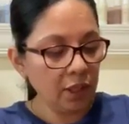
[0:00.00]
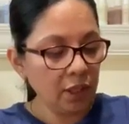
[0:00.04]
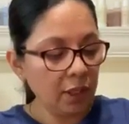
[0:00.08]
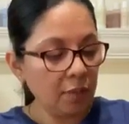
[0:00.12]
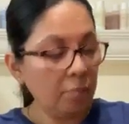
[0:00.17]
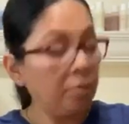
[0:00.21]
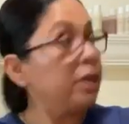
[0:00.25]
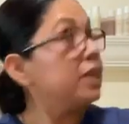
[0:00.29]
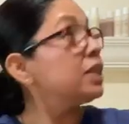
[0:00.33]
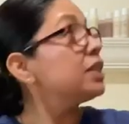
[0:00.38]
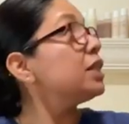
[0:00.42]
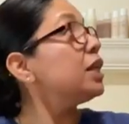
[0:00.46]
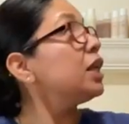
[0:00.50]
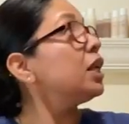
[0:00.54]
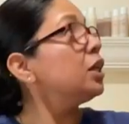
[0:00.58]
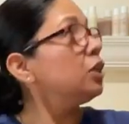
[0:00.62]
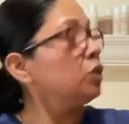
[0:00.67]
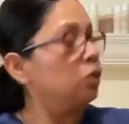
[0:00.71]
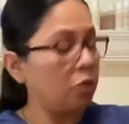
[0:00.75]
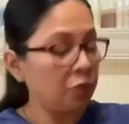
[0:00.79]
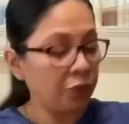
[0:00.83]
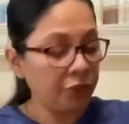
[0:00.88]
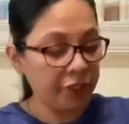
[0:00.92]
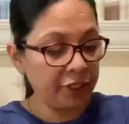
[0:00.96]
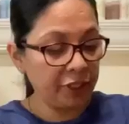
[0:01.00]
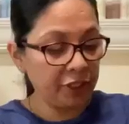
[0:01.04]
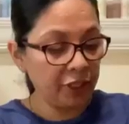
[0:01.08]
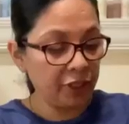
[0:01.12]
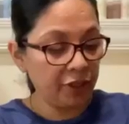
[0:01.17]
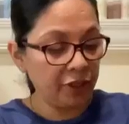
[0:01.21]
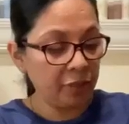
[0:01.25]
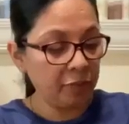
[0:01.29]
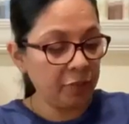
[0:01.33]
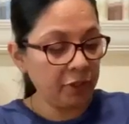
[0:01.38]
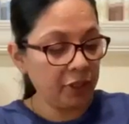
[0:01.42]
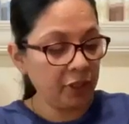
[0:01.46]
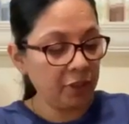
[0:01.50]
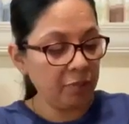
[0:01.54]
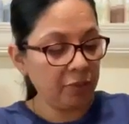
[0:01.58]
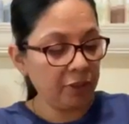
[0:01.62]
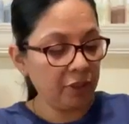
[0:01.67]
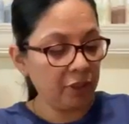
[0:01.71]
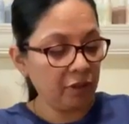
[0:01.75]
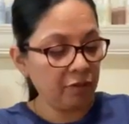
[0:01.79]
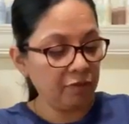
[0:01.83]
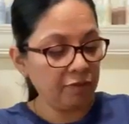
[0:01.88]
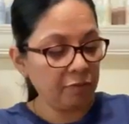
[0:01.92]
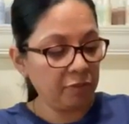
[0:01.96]
Okay, Marisela, no worries, girl. I'm going
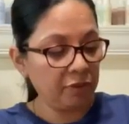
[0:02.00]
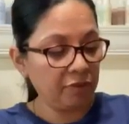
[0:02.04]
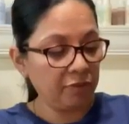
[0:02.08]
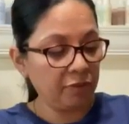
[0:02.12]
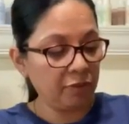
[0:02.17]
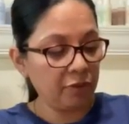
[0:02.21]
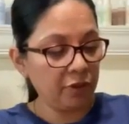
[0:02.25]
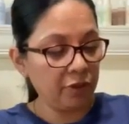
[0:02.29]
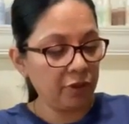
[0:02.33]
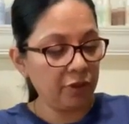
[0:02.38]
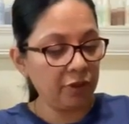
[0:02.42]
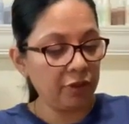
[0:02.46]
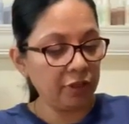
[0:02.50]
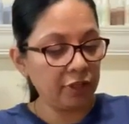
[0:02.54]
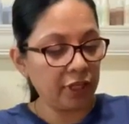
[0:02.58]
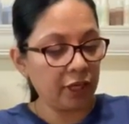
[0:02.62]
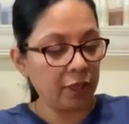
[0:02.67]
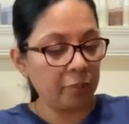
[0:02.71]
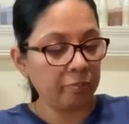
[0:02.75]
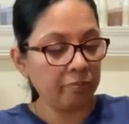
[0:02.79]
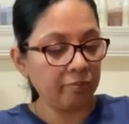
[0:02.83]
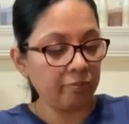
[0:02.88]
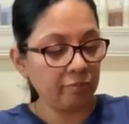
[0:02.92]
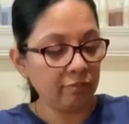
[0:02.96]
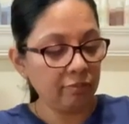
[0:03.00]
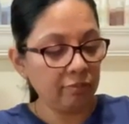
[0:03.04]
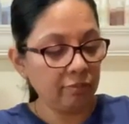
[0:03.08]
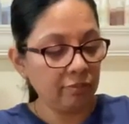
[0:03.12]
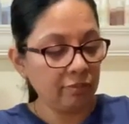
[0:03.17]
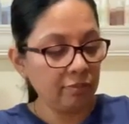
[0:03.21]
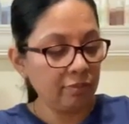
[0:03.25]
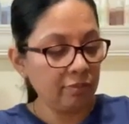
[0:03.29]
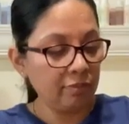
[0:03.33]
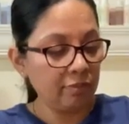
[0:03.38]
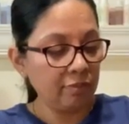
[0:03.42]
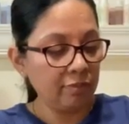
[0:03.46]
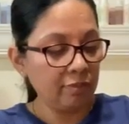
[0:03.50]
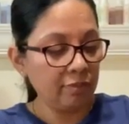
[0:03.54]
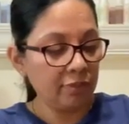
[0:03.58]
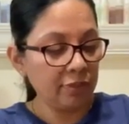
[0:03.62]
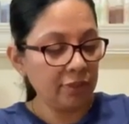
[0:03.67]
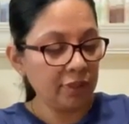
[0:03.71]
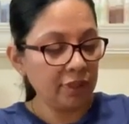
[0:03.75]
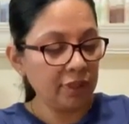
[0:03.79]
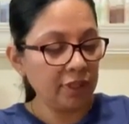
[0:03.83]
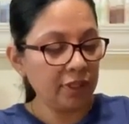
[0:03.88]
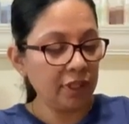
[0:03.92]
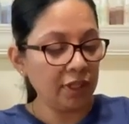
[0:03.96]
to be off before your time.
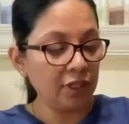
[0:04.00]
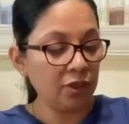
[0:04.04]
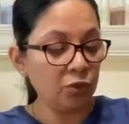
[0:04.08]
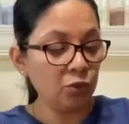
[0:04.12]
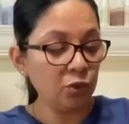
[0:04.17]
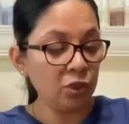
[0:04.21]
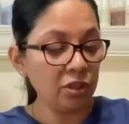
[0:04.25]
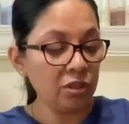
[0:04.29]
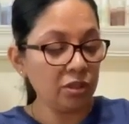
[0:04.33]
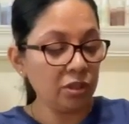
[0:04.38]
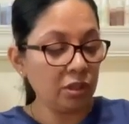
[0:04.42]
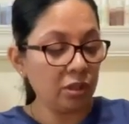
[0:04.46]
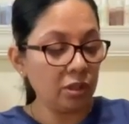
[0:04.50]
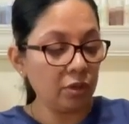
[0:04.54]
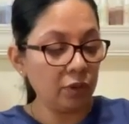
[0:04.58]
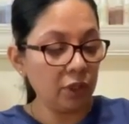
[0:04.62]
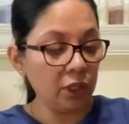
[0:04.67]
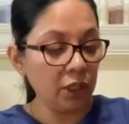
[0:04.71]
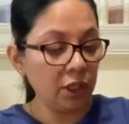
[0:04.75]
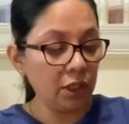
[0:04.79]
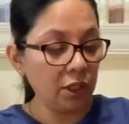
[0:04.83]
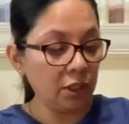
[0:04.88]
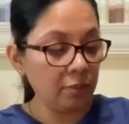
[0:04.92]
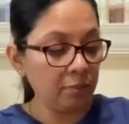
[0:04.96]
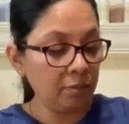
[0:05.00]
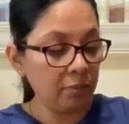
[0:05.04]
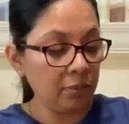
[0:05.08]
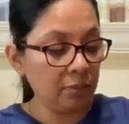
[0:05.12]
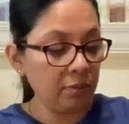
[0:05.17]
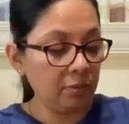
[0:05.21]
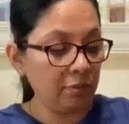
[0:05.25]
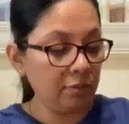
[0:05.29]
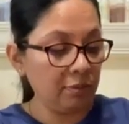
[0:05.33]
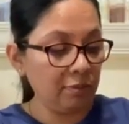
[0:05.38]
She's like, you need to hurry up.